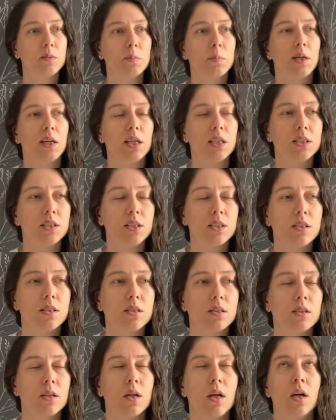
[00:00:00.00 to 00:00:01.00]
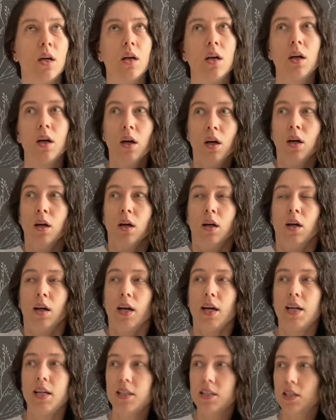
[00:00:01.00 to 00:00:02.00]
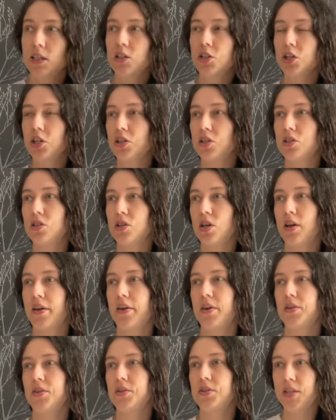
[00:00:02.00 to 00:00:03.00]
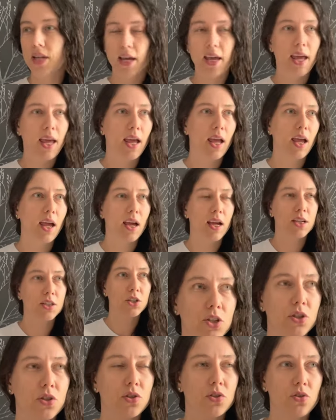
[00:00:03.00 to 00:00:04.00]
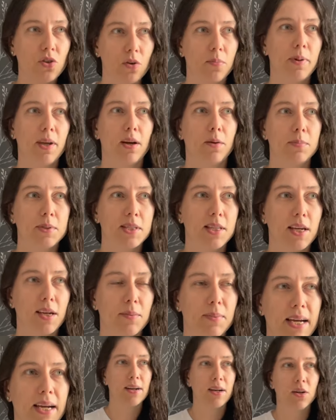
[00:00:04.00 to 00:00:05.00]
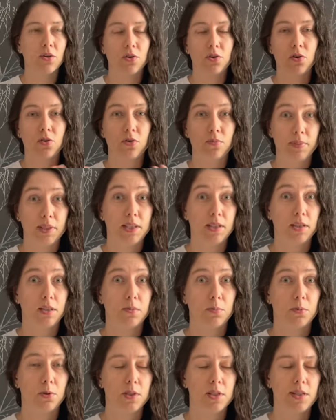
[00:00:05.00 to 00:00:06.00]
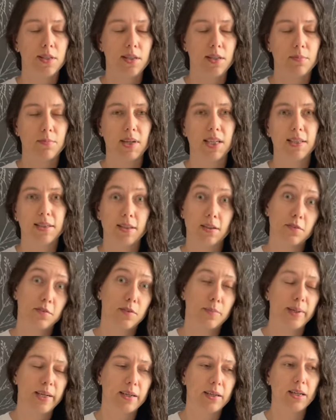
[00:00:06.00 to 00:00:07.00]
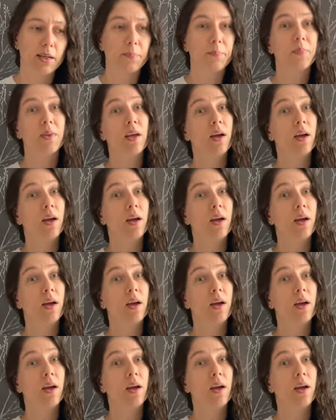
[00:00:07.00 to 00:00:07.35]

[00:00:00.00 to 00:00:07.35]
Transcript: but I need to just sit here and just not be upset about it or not be disappointed in myself about it.